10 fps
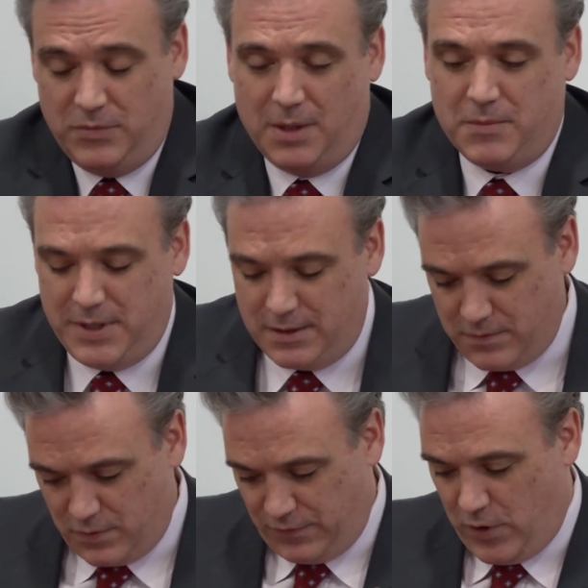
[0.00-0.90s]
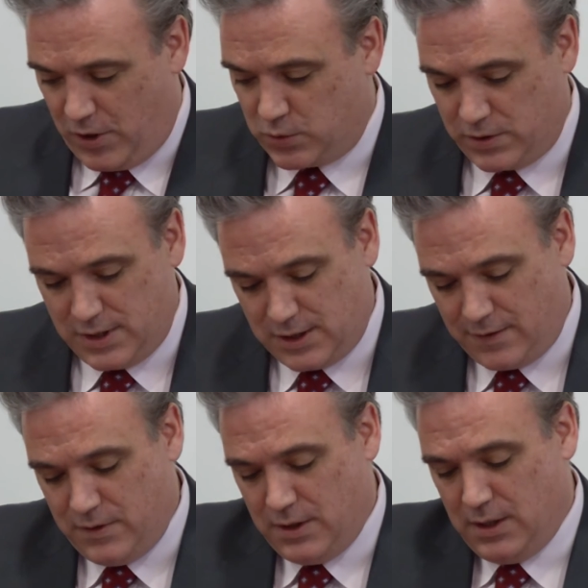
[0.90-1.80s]
I mean, focused toward the
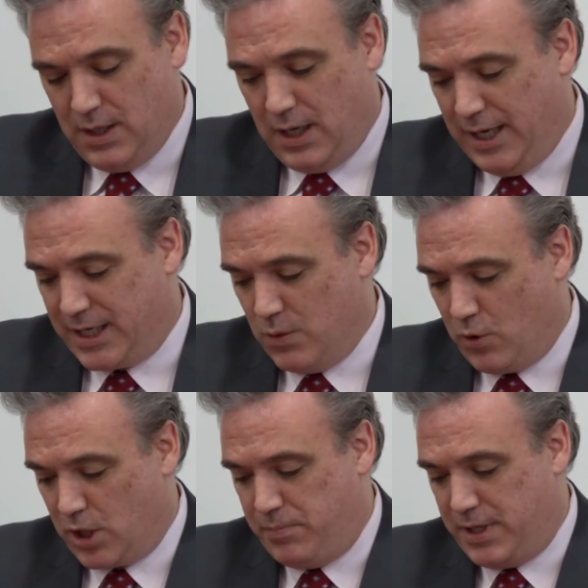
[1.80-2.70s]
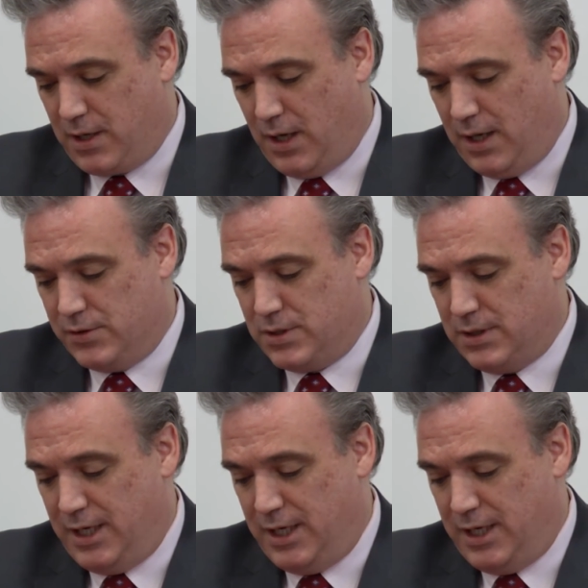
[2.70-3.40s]
self. I can work because